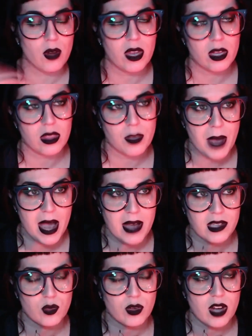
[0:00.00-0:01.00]
in the
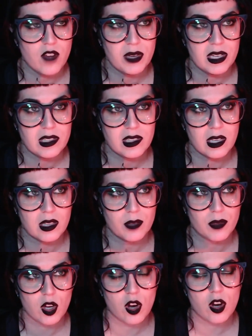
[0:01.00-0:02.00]
past, when I've been in Salem,
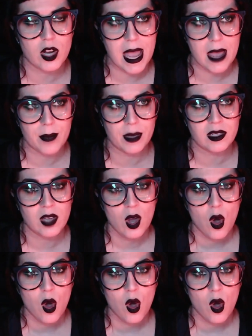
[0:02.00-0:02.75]
the Kirk Hammett